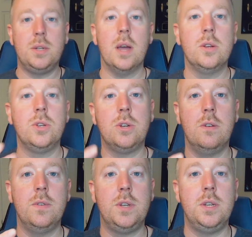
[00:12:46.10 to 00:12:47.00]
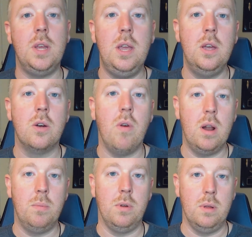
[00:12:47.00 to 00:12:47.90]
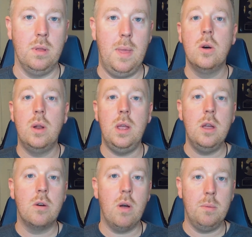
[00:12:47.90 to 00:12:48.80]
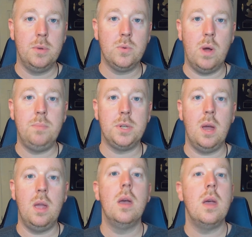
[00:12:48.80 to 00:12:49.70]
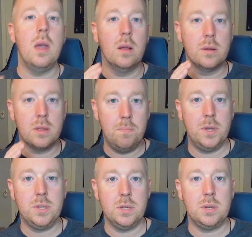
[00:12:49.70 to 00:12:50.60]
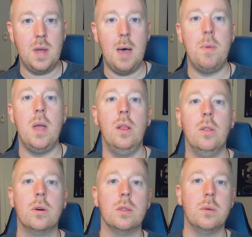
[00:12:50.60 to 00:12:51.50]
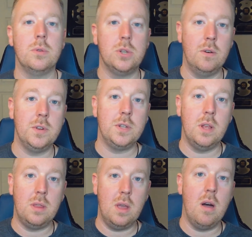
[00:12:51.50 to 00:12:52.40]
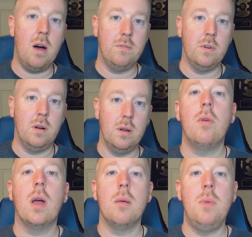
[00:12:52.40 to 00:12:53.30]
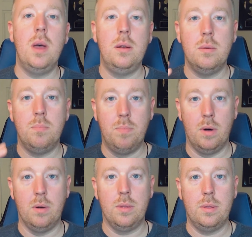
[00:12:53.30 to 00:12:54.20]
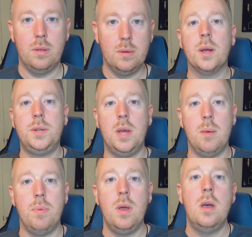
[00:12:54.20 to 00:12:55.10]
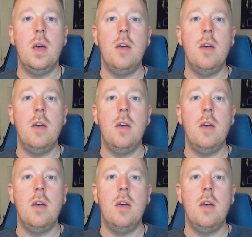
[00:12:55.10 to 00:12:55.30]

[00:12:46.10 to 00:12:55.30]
The second service is eCredible. You can go to eCredible's website and click the business tab and look at the service that they offer. I recommend both. Quick tip.